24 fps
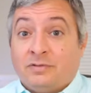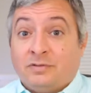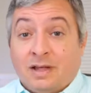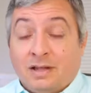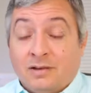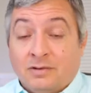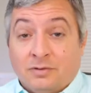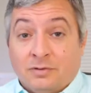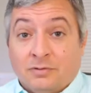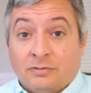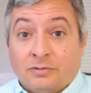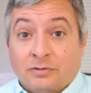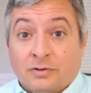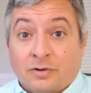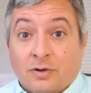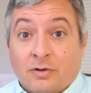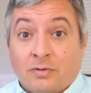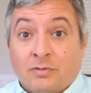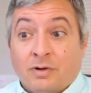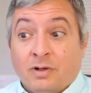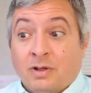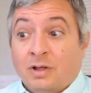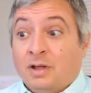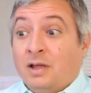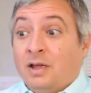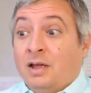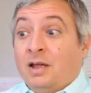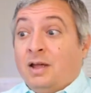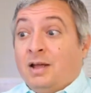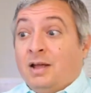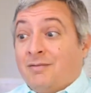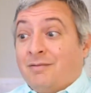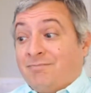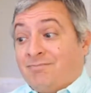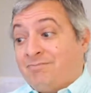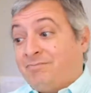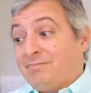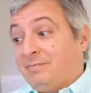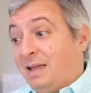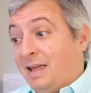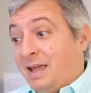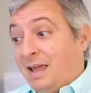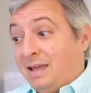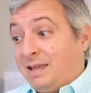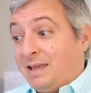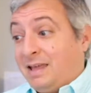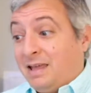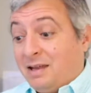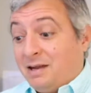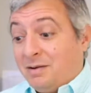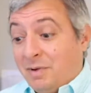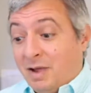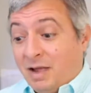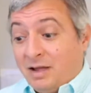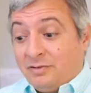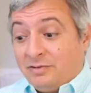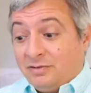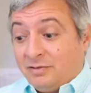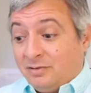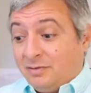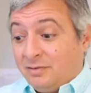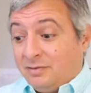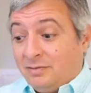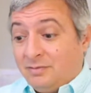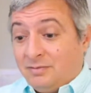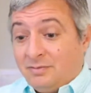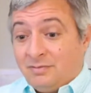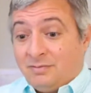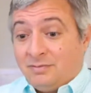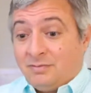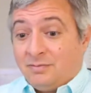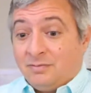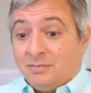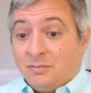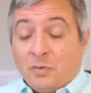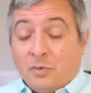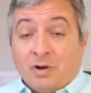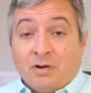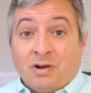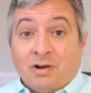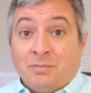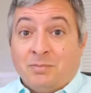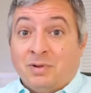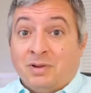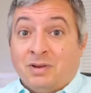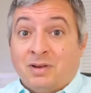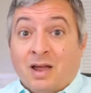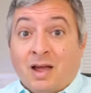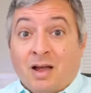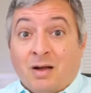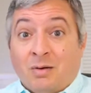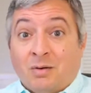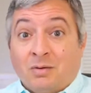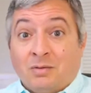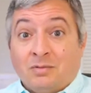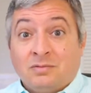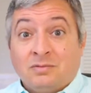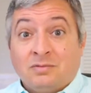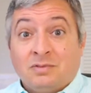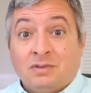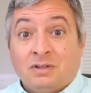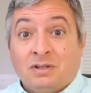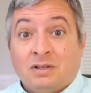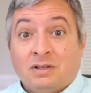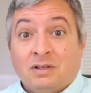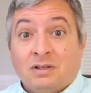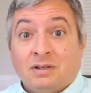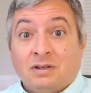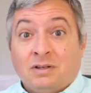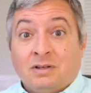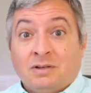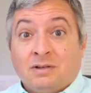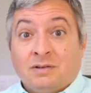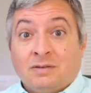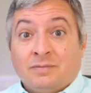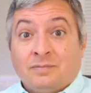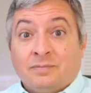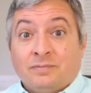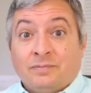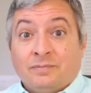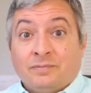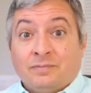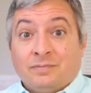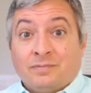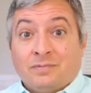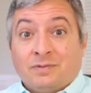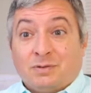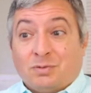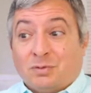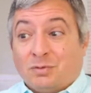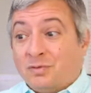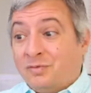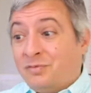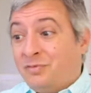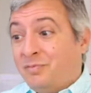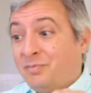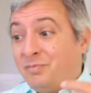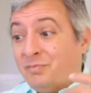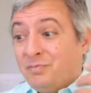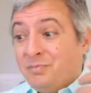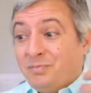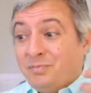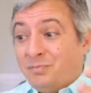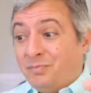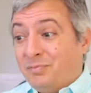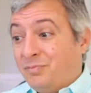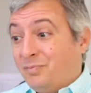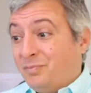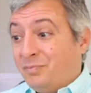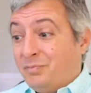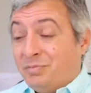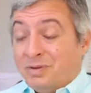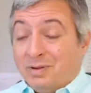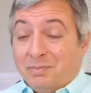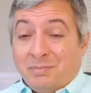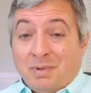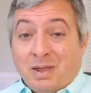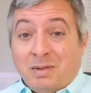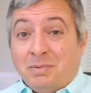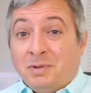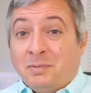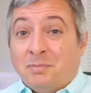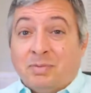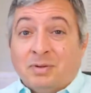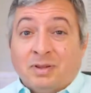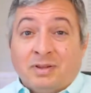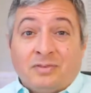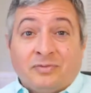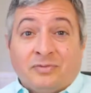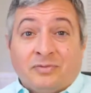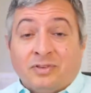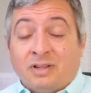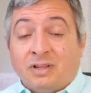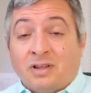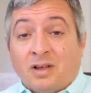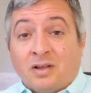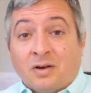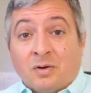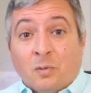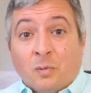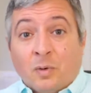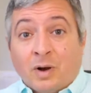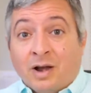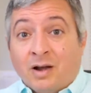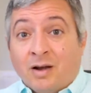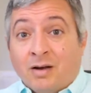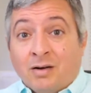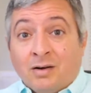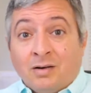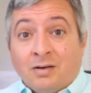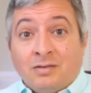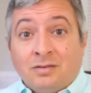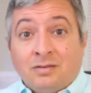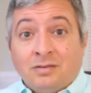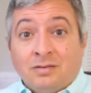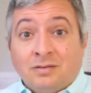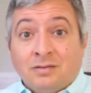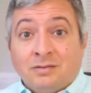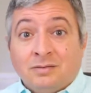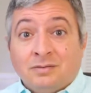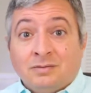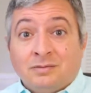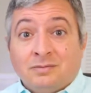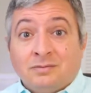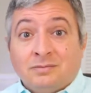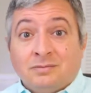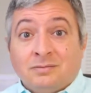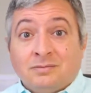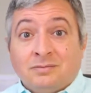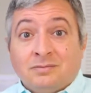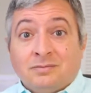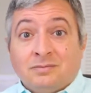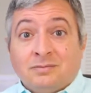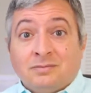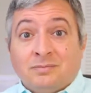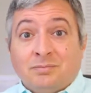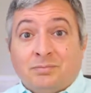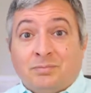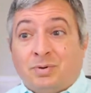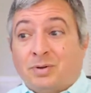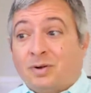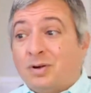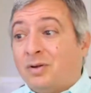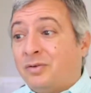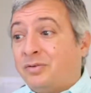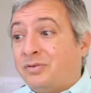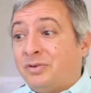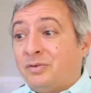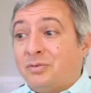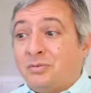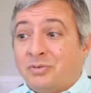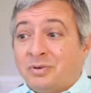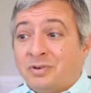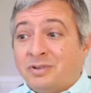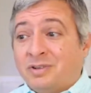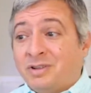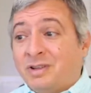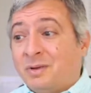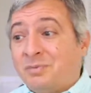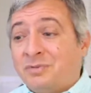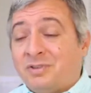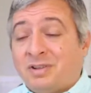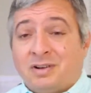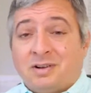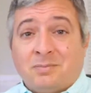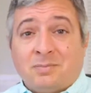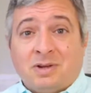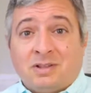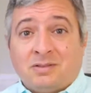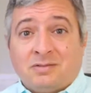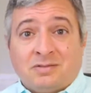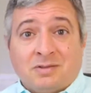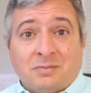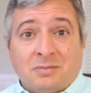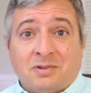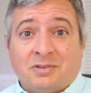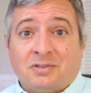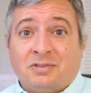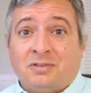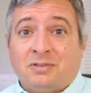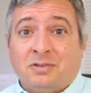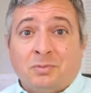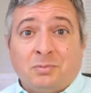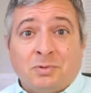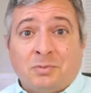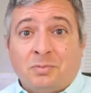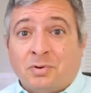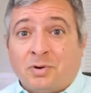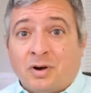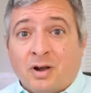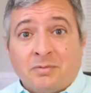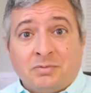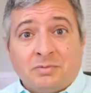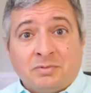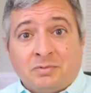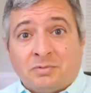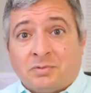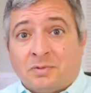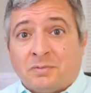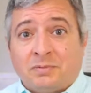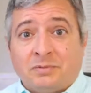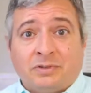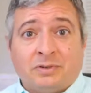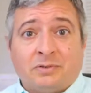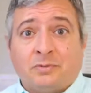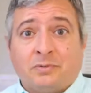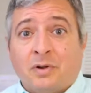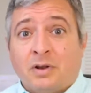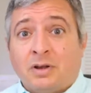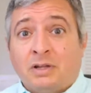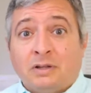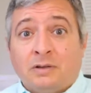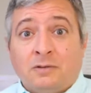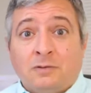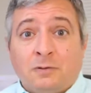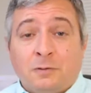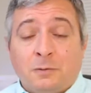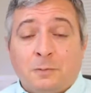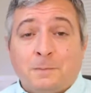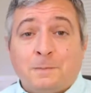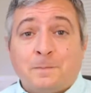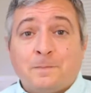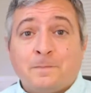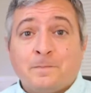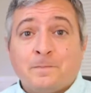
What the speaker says: 10 years ago, I can't imagine where I'd be now. Sort of maybe blissfully unaware, but also really upset about some of the stupid problems I'm still running into.